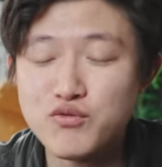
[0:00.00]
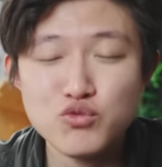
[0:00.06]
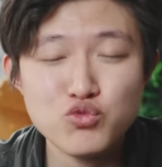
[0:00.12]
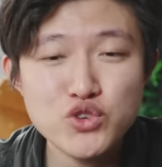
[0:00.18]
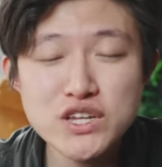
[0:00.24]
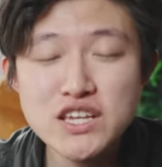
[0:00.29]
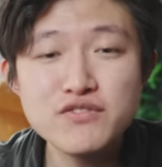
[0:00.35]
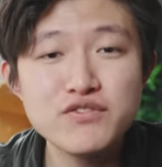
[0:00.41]

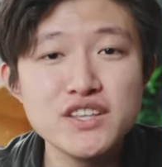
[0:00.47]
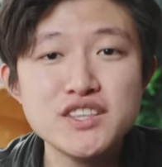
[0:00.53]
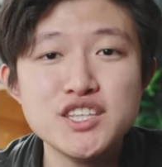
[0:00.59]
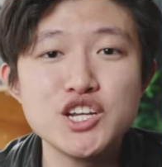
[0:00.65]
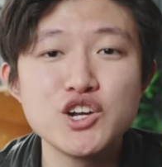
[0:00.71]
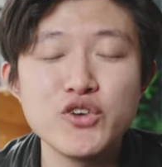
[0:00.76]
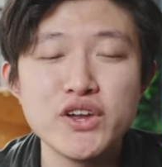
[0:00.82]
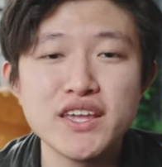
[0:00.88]

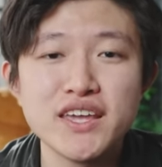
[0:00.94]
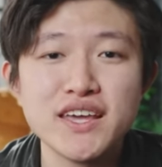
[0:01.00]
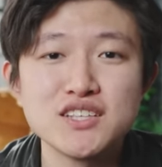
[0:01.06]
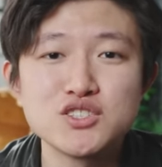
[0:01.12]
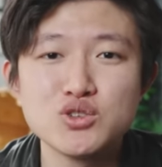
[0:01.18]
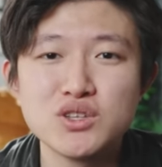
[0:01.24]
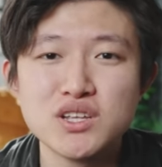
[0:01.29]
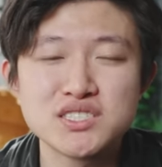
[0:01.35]
re-veneering
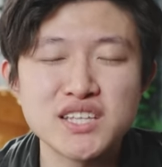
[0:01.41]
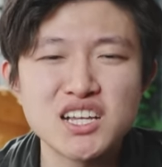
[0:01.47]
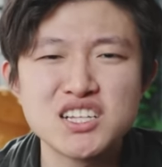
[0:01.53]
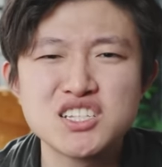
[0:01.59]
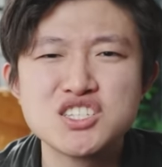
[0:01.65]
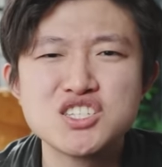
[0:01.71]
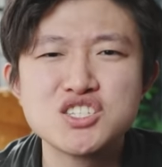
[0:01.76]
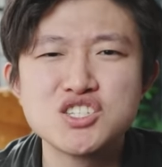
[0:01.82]
it to this
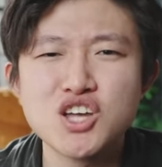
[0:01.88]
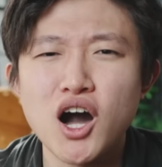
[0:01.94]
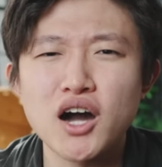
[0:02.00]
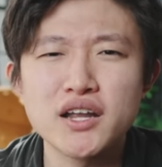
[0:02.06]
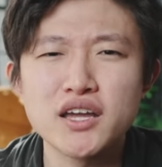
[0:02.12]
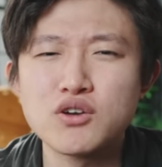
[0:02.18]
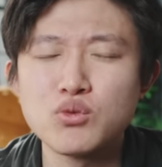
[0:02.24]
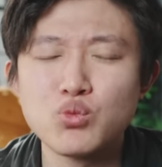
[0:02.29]
exotic